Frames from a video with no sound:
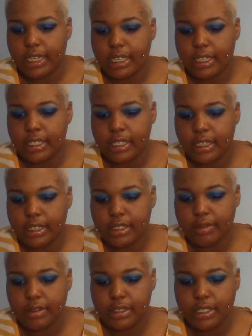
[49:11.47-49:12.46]
I get the
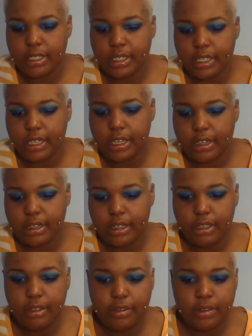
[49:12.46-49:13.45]
other one taken care
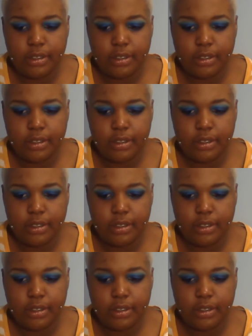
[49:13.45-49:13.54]
of.